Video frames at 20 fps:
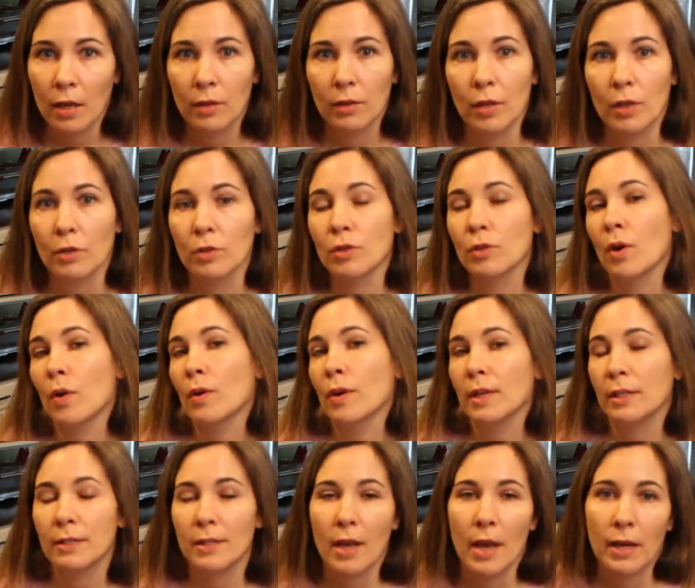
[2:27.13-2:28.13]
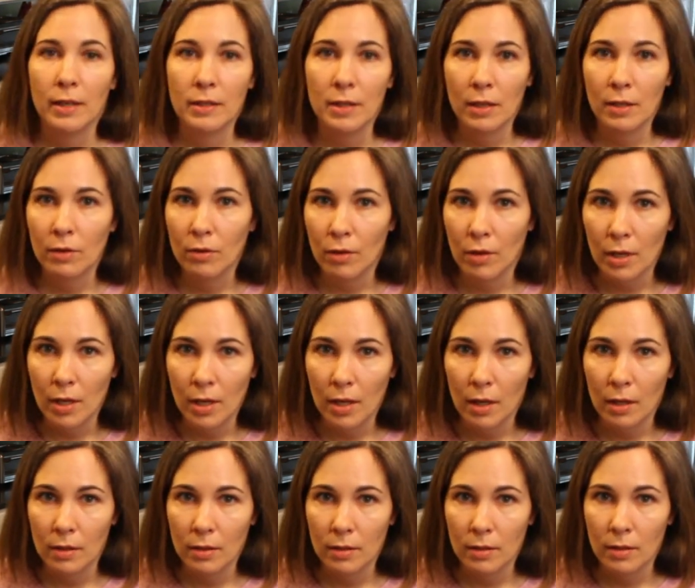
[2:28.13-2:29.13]
There's no exact
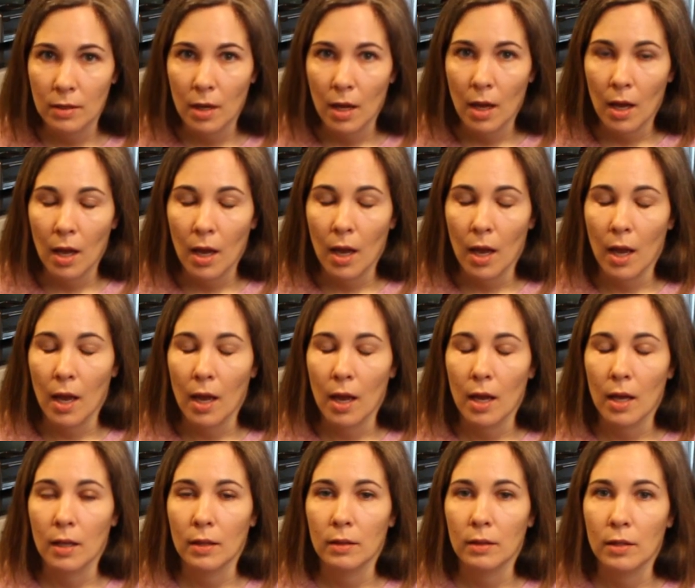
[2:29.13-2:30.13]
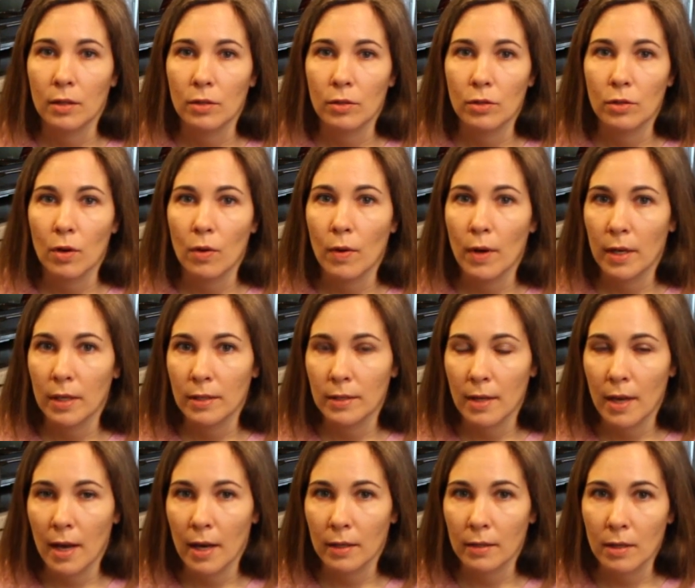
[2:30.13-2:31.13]
ingredients and there's no
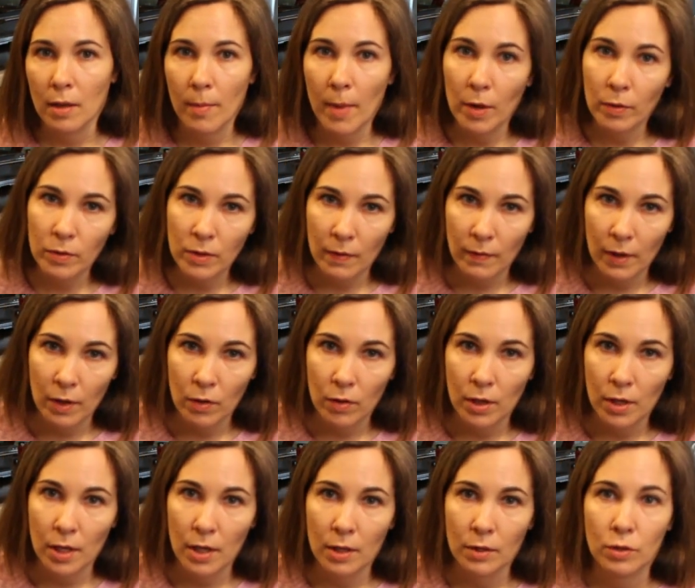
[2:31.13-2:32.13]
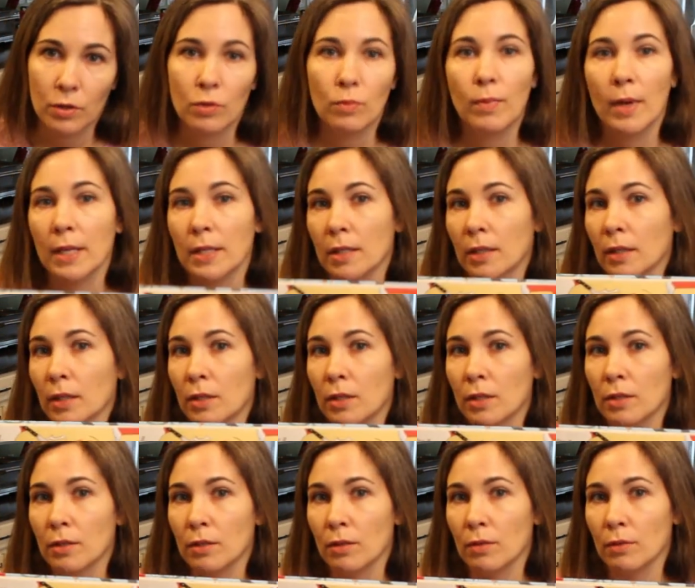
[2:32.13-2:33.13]
exact amounts of ingredients. You basically
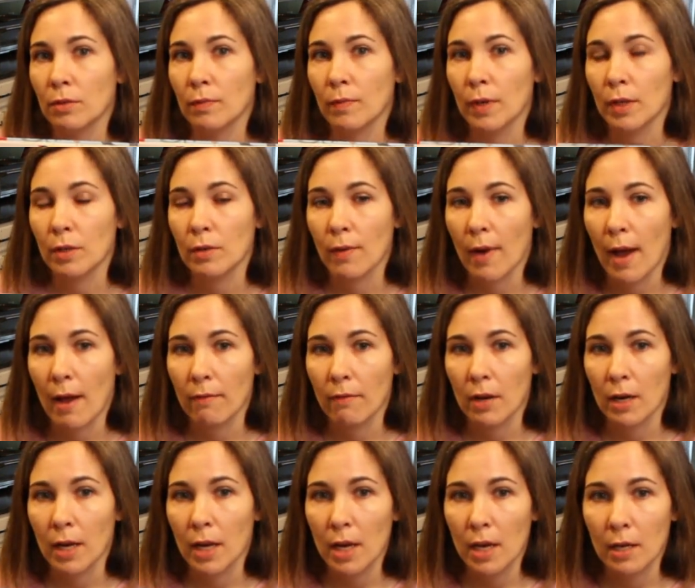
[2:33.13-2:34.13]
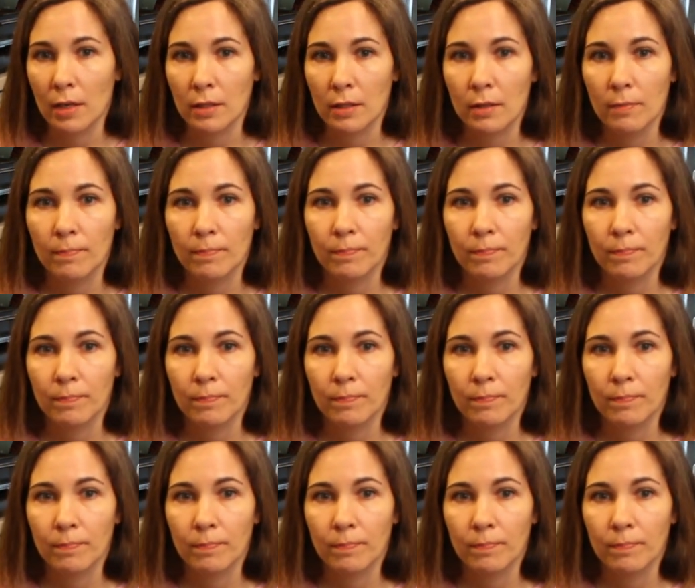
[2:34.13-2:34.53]
just use what you have on hand.